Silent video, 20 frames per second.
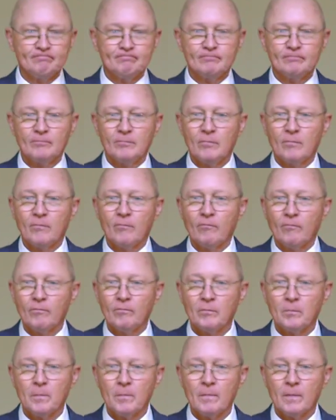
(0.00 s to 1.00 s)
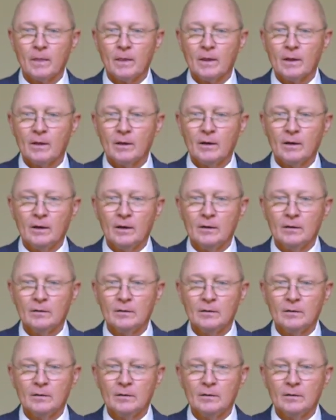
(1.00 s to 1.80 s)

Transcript: (silence)